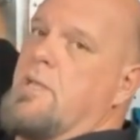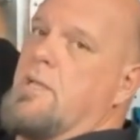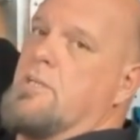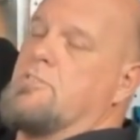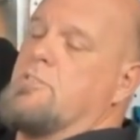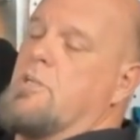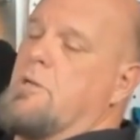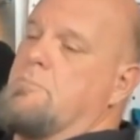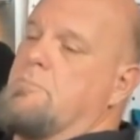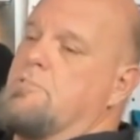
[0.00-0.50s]

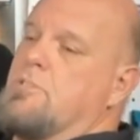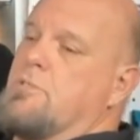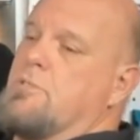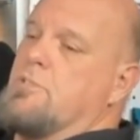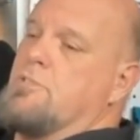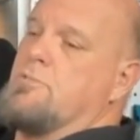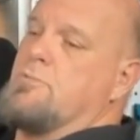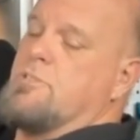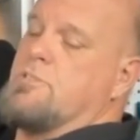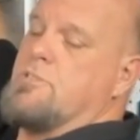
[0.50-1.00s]
series, which
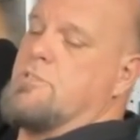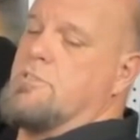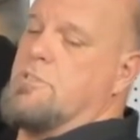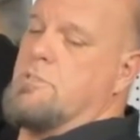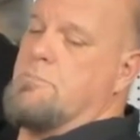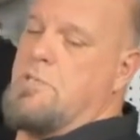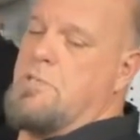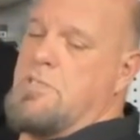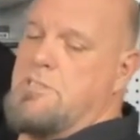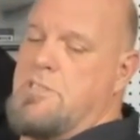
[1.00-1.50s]
is the
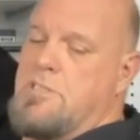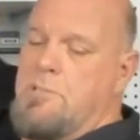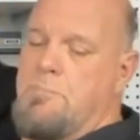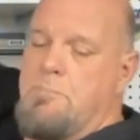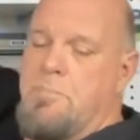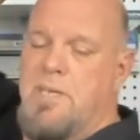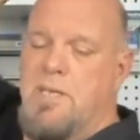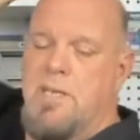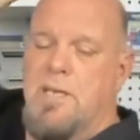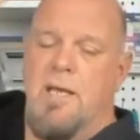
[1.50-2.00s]
PTP
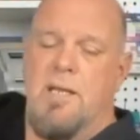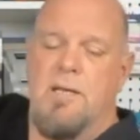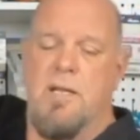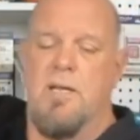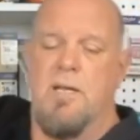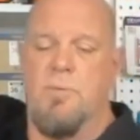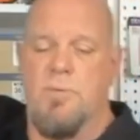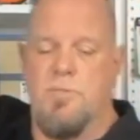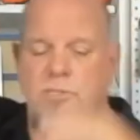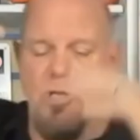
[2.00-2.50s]
900.
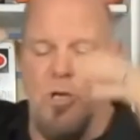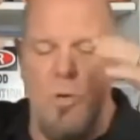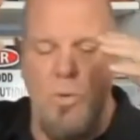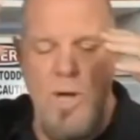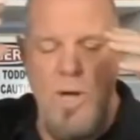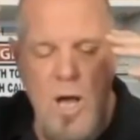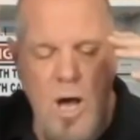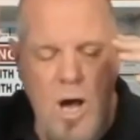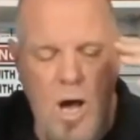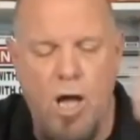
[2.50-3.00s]
So
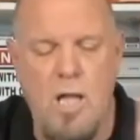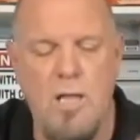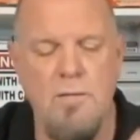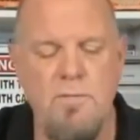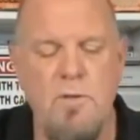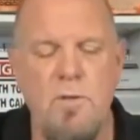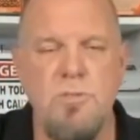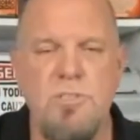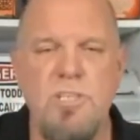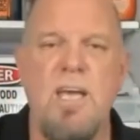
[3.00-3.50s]
all of those
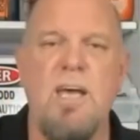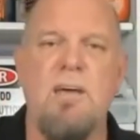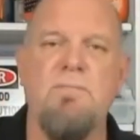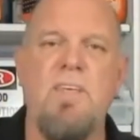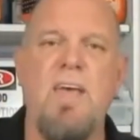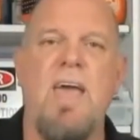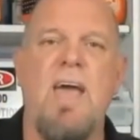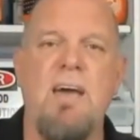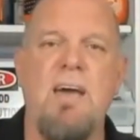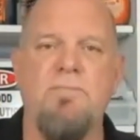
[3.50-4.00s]
have the
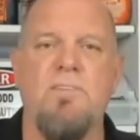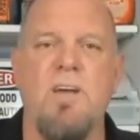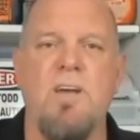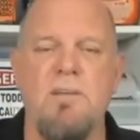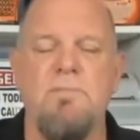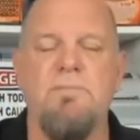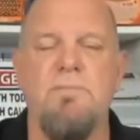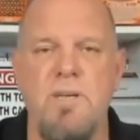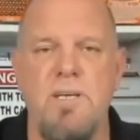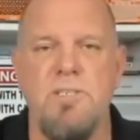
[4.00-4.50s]
half cut
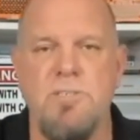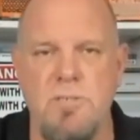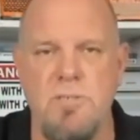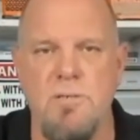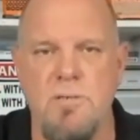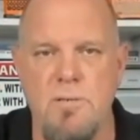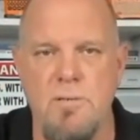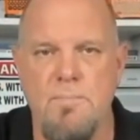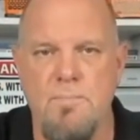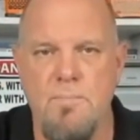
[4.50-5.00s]
feature.
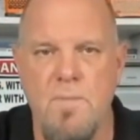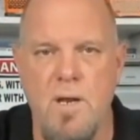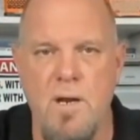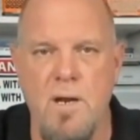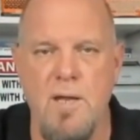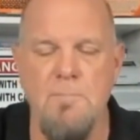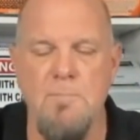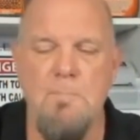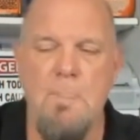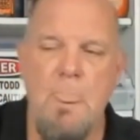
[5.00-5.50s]
All right.
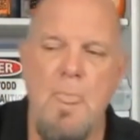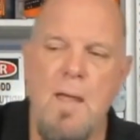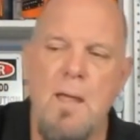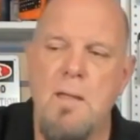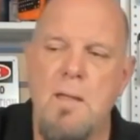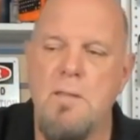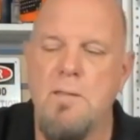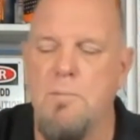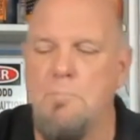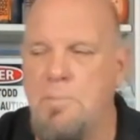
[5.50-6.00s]
The
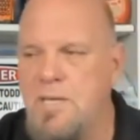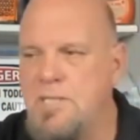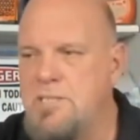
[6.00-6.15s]
PTP